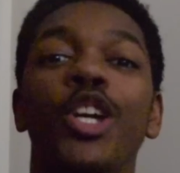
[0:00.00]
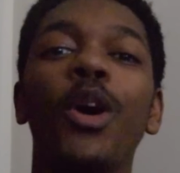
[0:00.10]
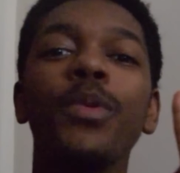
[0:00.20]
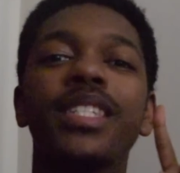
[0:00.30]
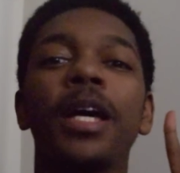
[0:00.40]

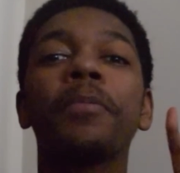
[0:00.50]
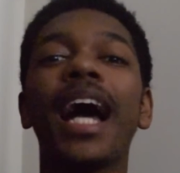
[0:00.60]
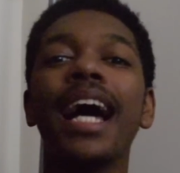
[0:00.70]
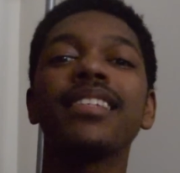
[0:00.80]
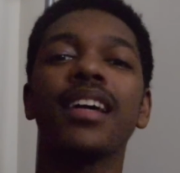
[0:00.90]
Yo, what's up
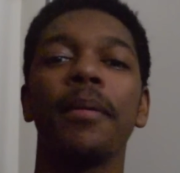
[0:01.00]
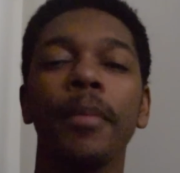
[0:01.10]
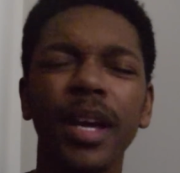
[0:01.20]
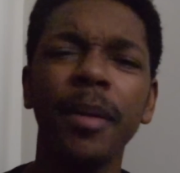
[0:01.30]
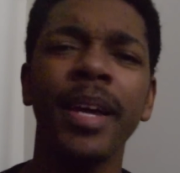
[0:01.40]
guys?
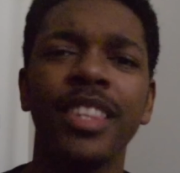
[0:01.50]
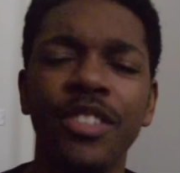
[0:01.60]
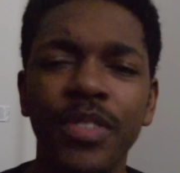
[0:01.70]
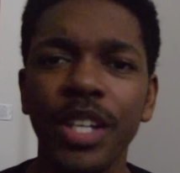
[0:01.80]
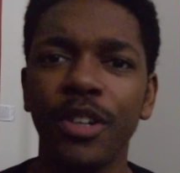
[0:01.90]
Um, I'm gonna make
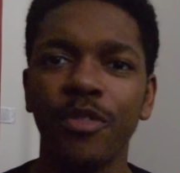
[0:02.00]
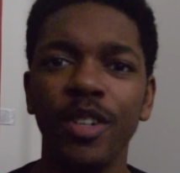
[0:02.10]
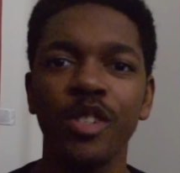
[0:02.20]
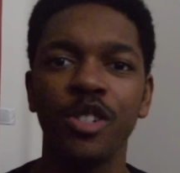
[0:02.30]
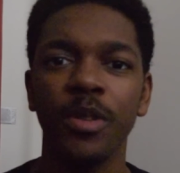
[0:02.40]
this video
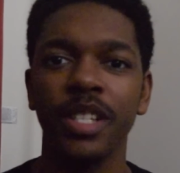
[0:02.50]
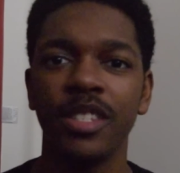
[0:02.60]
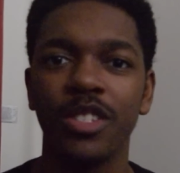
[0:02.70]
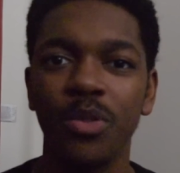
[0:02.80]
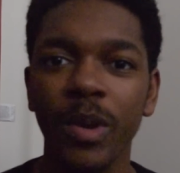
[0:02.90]
real short
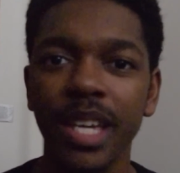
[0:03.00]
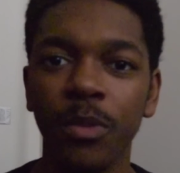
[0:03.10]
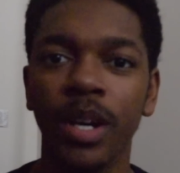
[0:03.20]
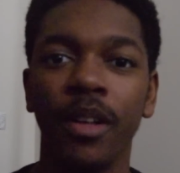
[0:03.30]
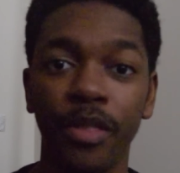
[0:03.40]
and
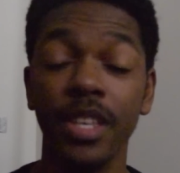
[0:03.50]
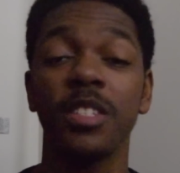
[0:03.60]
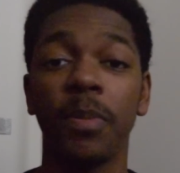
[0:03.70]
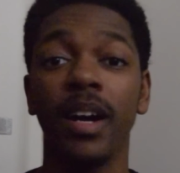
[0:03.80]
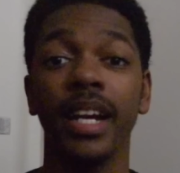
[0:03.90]
sweet, well,
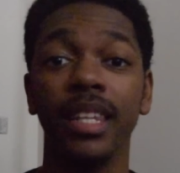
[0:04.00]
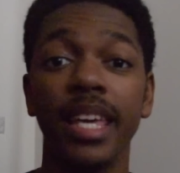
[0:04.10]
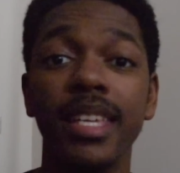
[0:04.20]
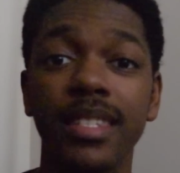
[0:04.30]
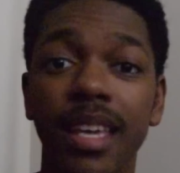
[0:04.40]
this part at
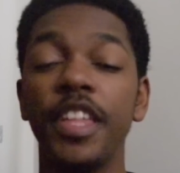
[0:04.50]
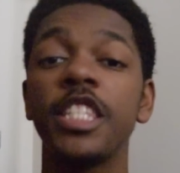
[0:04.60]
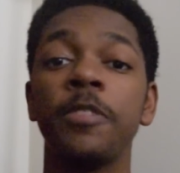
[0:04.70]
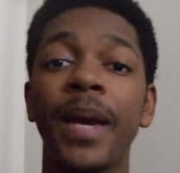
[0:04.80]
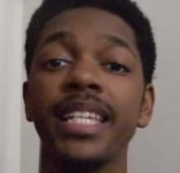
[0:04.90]
least.
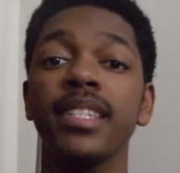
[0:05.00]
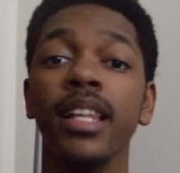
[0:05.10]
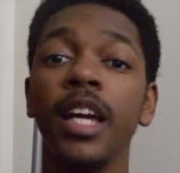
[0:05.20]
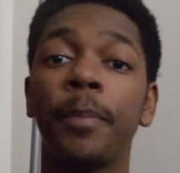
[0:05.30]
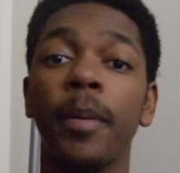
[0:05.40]
This is
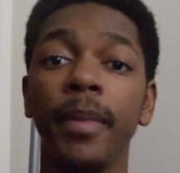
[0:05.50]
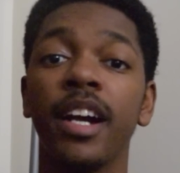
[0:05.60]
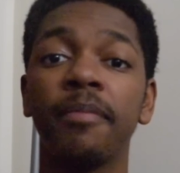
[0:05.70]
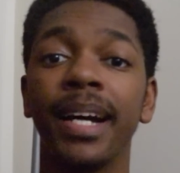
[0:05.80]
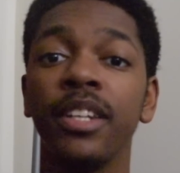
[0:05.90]
basically a
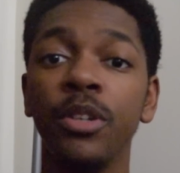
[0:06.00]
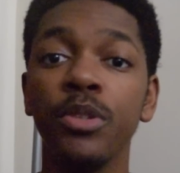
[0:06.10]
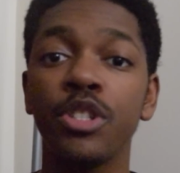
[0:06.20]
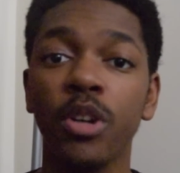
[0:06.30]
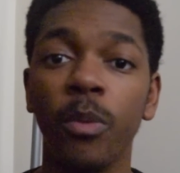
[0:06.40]
premiere of my
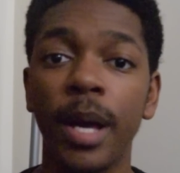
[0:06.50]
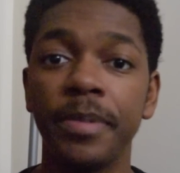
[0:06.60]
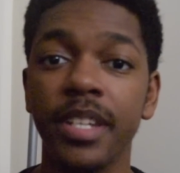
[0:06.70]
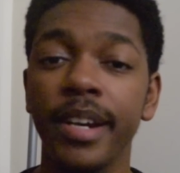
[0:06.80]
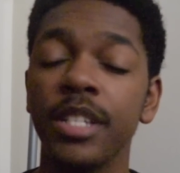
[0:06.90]
new short
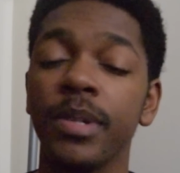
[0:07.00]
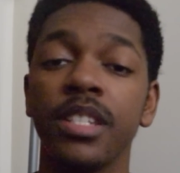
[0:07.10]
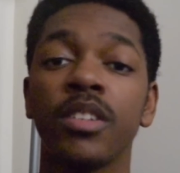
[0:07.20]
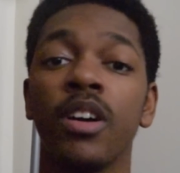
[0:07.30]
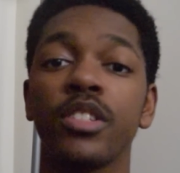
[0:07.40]
web series,
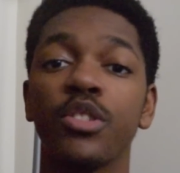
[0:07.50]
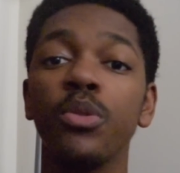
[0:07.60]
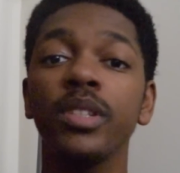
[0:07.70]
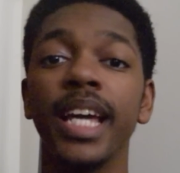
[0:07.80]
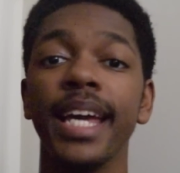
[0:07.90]
which is called
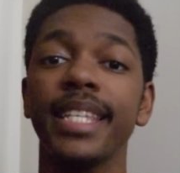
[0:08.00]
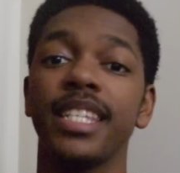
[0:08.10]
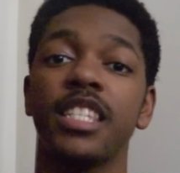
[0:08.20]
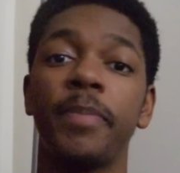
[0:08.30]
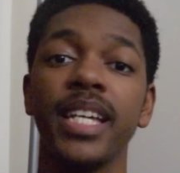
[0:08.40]
School
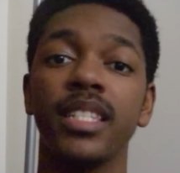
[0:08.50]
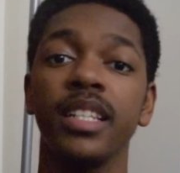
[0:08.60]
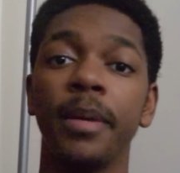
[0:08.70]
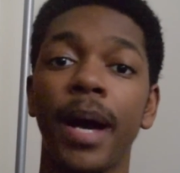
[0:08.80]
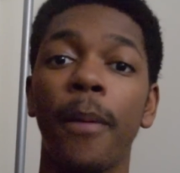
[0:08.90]
Daze, and it's
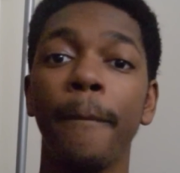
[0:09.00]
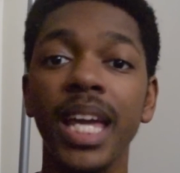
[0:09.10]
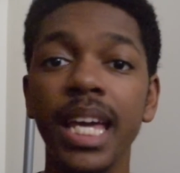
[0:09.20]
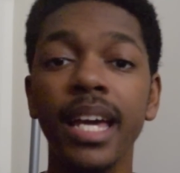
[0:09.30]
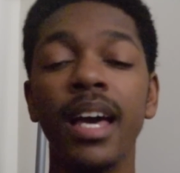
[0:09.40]
basically about
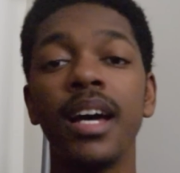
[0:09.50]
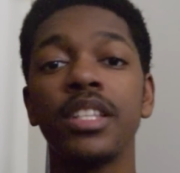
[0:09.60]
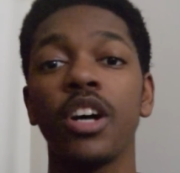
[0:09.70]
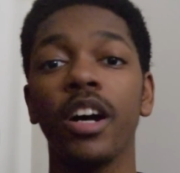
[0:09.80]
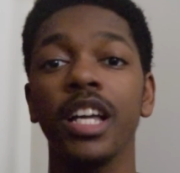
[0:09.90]
me
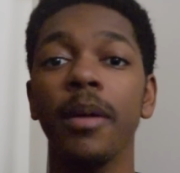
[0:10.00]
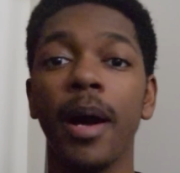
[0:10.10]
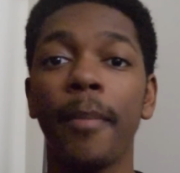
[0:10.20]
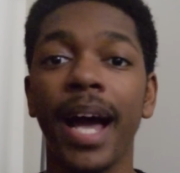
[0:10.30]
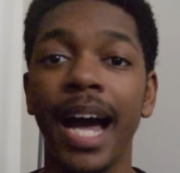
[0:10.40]
talking
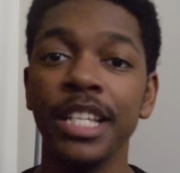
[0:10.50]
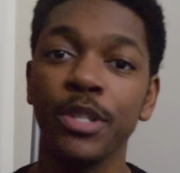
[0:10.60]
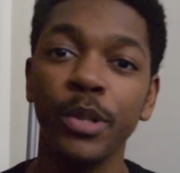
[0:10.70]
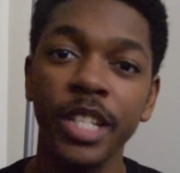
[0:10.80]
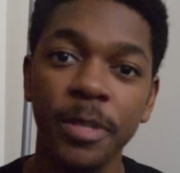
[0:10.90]
about my high
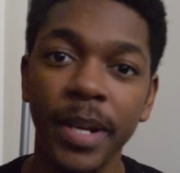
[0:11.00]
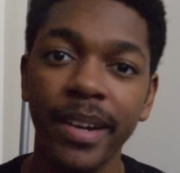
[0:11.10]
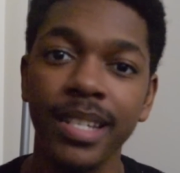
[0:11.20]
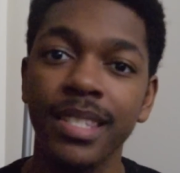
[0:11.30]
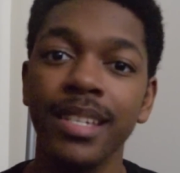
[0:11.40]
school
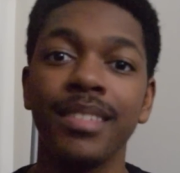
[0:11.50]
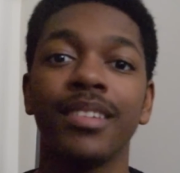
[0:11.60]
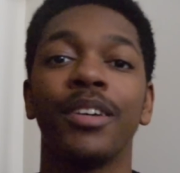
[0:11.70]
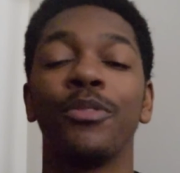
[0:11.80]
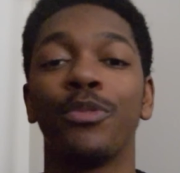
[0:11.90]
experiences
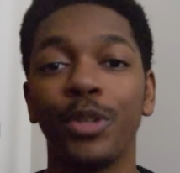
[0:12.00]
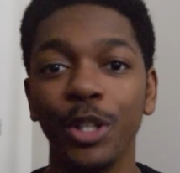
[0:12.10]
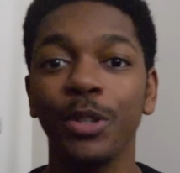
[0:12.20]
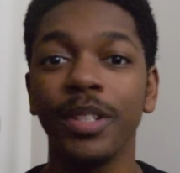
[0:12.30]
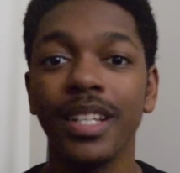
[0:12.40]
on
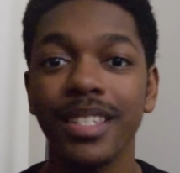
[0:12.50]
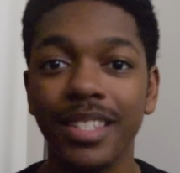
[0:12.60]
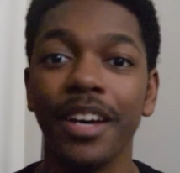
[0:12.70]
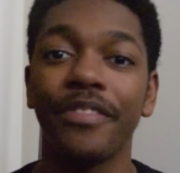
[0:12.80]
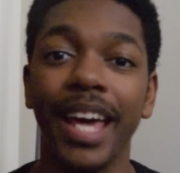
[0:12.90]
real
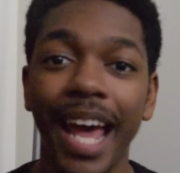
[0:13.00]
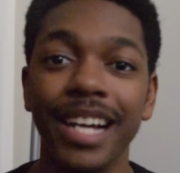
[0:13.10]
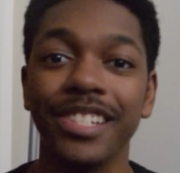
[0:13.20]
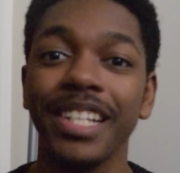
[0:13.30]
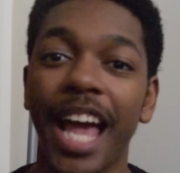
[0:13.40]
stuff that
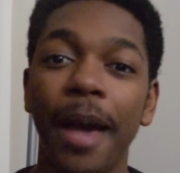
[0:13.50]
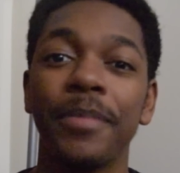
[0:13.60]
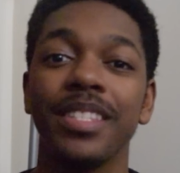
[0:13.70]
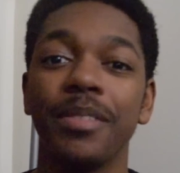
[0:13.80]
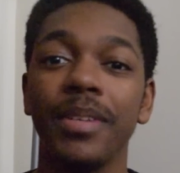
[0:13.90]
actually
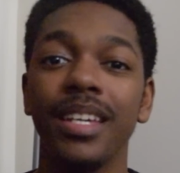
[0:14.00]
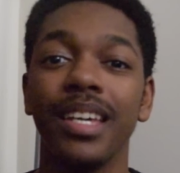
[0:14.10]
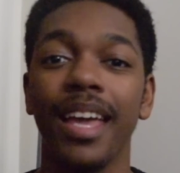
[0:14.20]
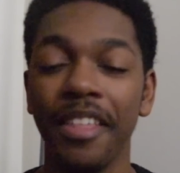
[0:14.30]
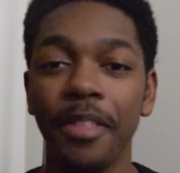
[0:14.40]
happened to
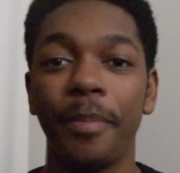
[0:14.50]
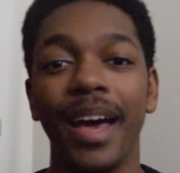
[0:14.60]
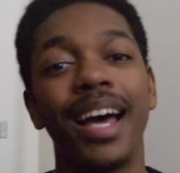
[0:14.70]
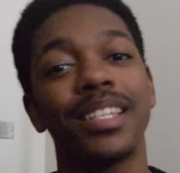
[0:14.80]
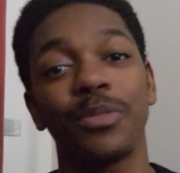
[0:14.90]
me in the
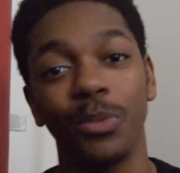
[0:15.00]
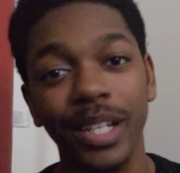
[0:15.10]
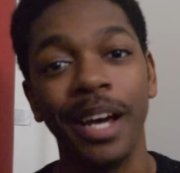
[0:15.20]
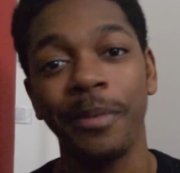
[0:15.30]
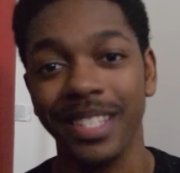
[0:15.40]
past
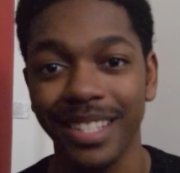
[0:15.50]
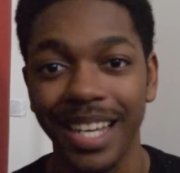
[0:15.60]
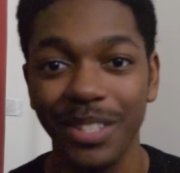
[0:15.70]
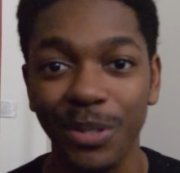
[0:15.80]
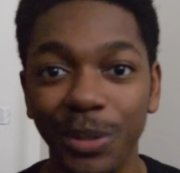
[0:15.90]
when I was in
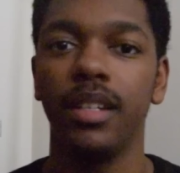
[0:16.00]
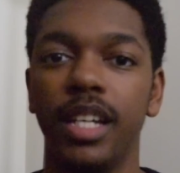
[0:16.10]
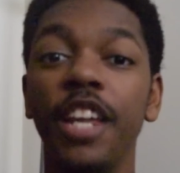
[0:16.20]
high school.